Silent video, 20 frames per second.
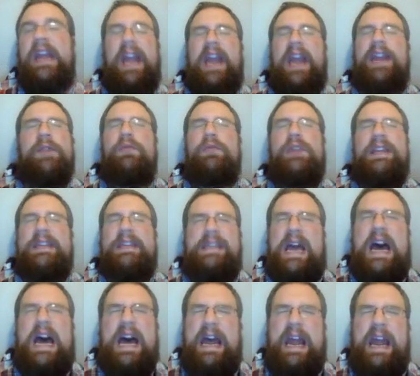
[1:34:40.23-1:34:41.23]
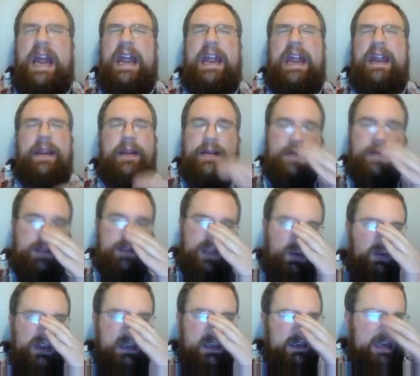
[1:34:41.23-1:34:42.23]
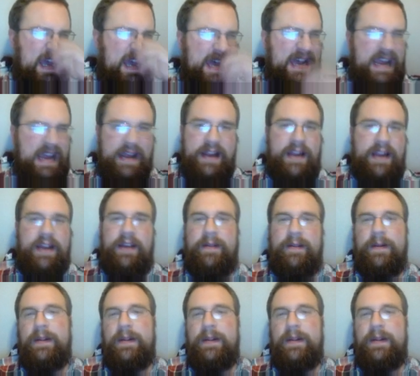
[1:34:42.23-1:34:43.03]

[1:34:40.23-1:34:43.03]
and it wouldn't die. He wouldn't die.